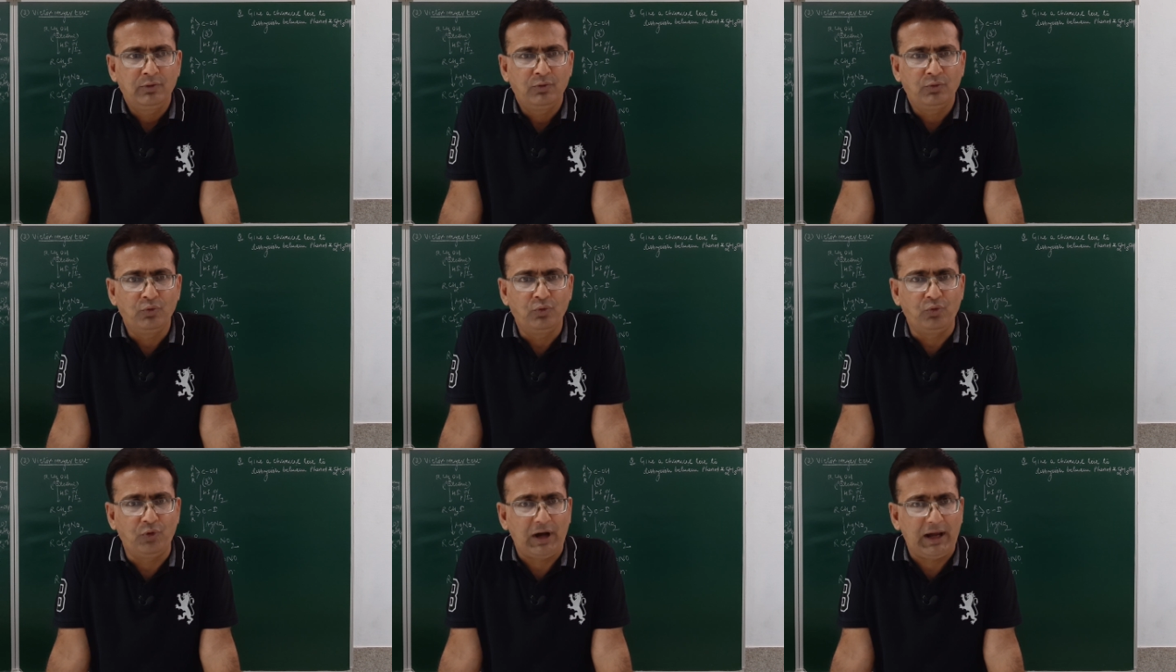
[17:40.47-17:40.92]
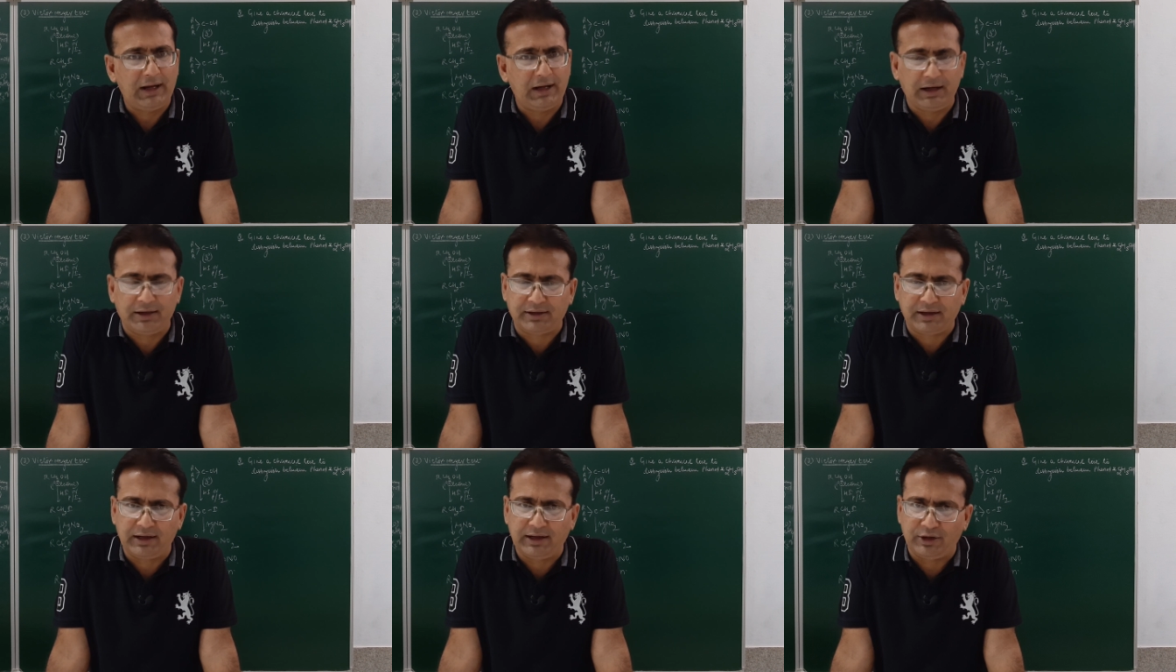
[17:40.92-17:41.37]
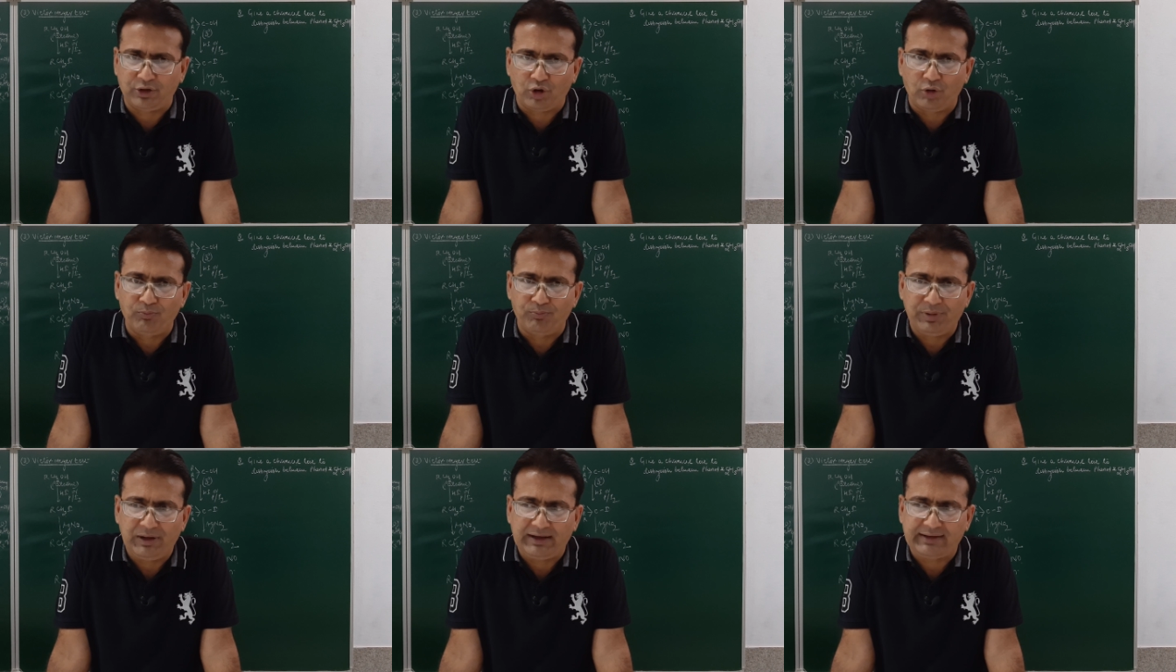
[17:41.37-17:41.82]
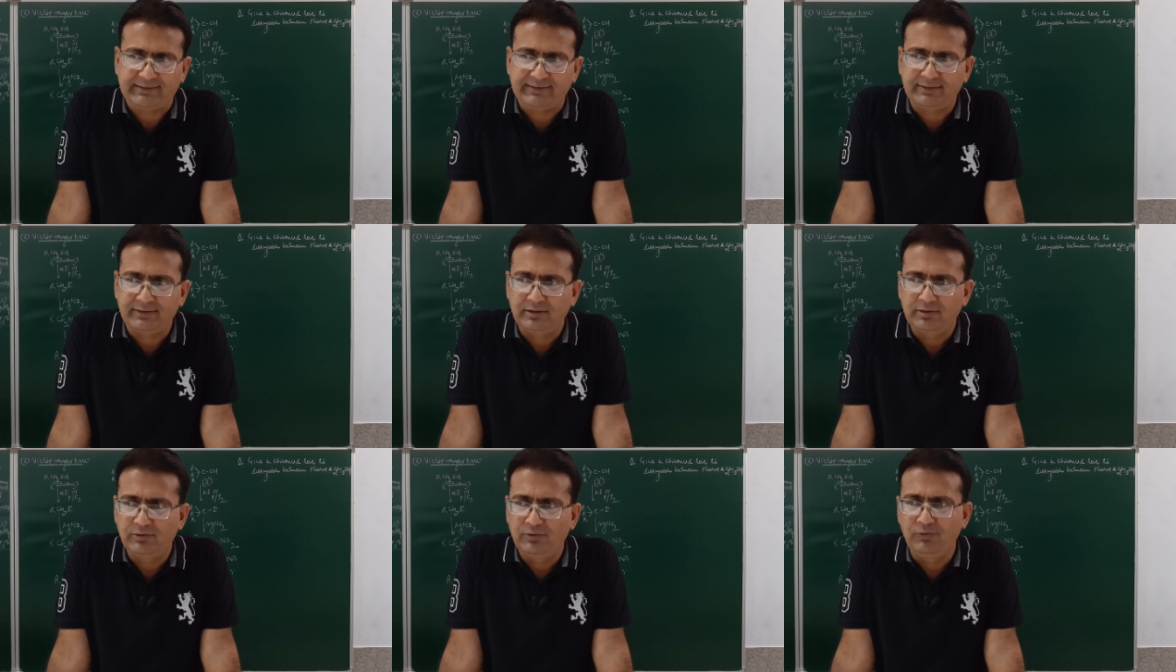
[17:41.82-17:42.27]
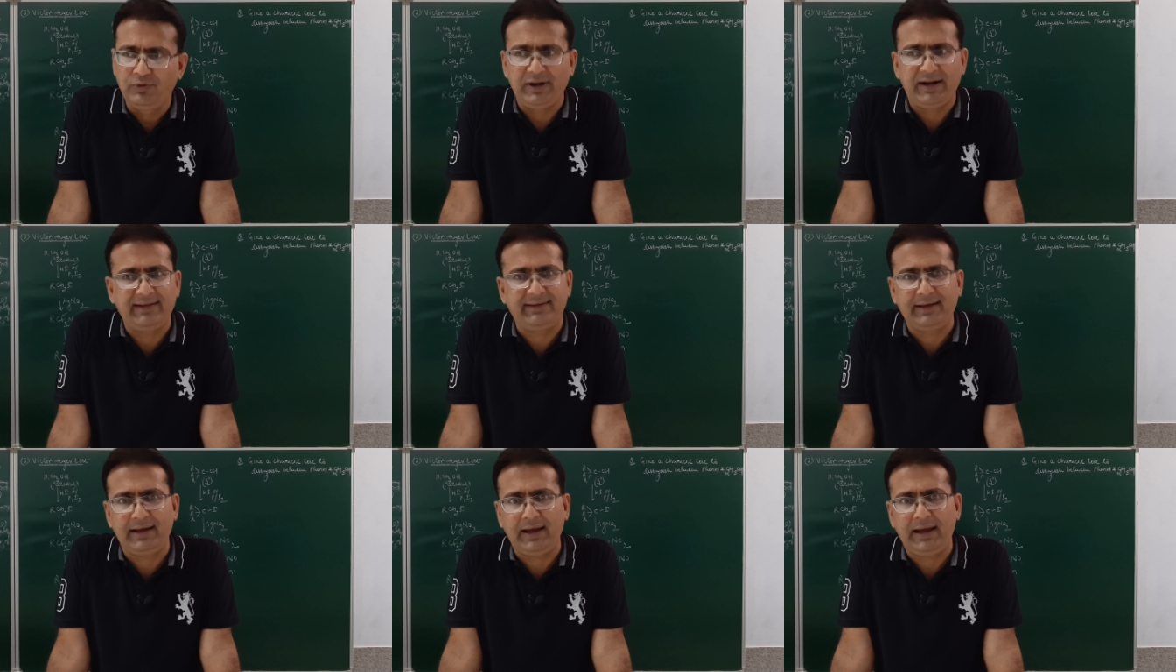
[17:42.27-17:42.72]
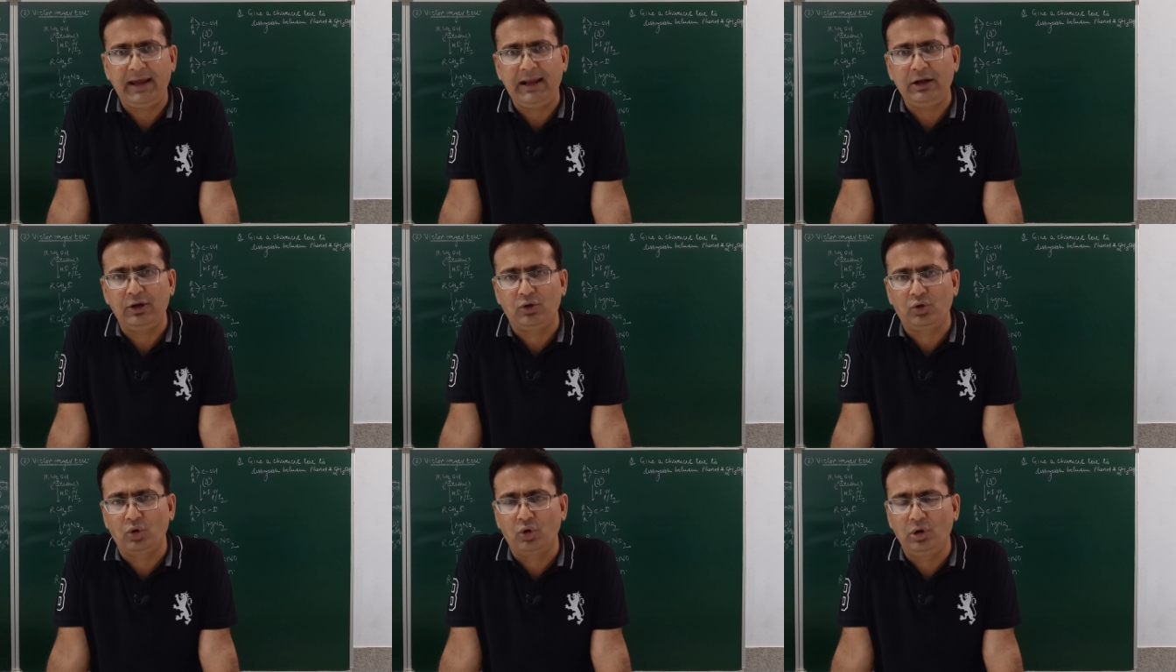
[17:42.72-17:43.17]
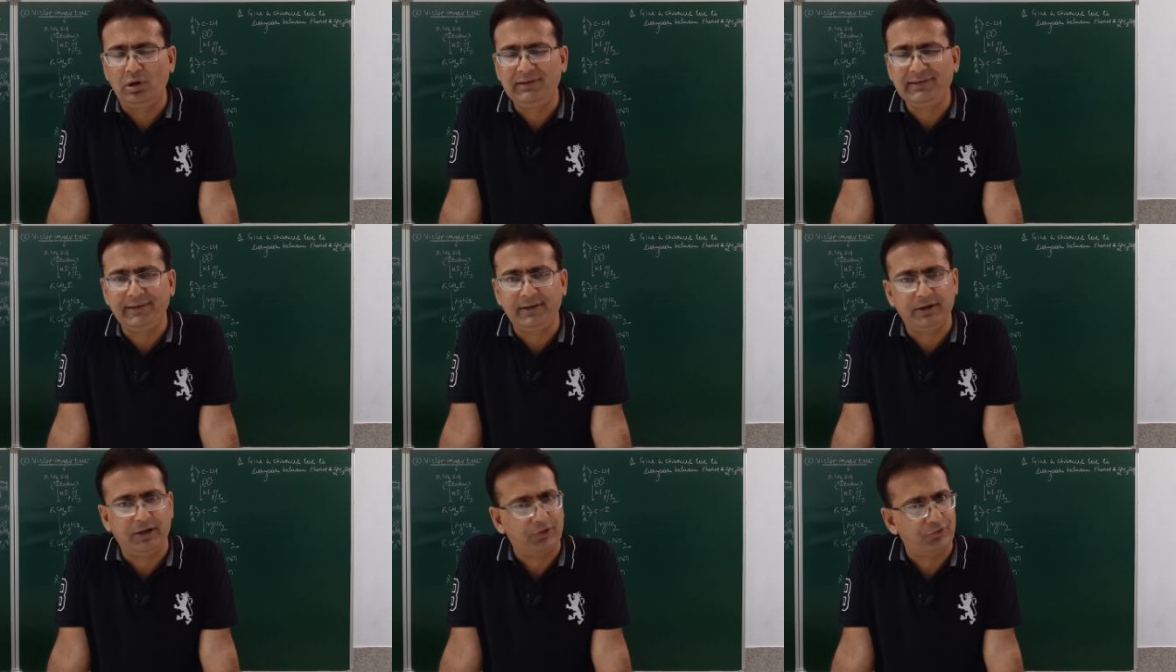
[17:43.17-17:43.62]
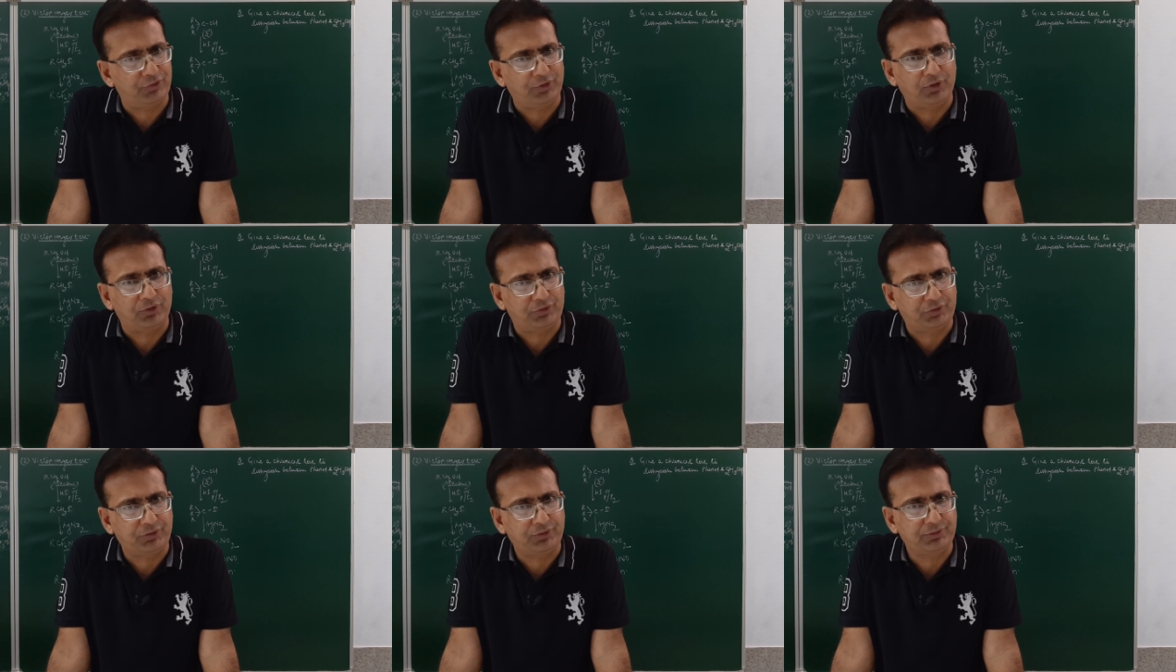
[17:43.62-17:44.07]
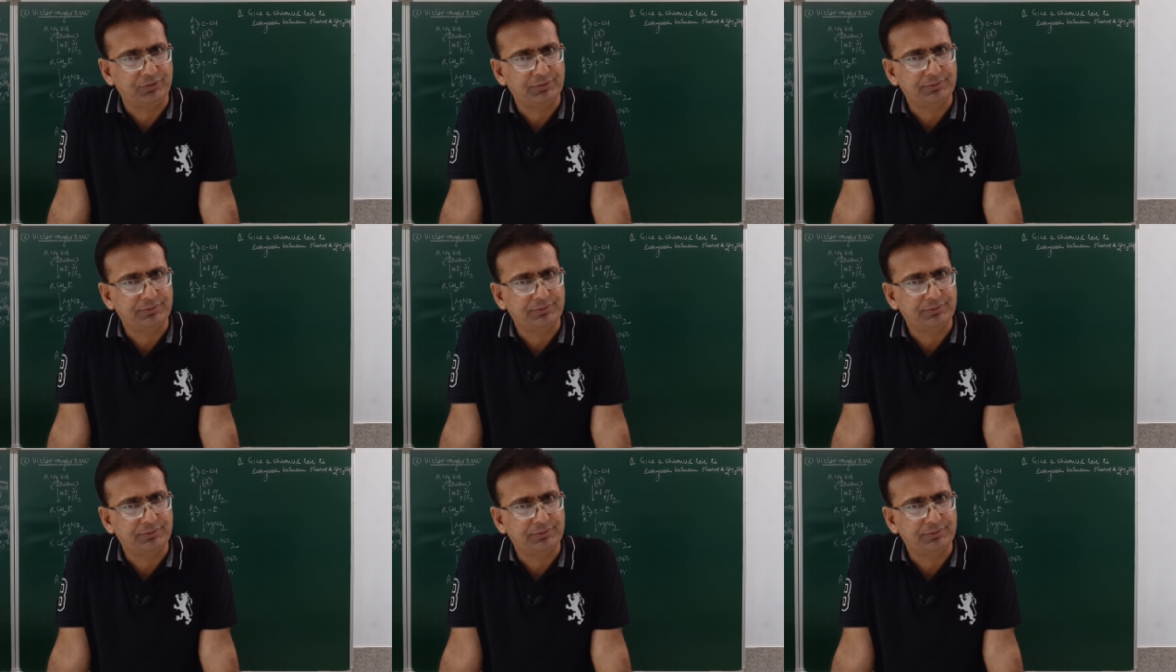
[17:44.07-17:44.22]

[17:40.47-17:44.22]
violet color complex whereas the alcohols does not.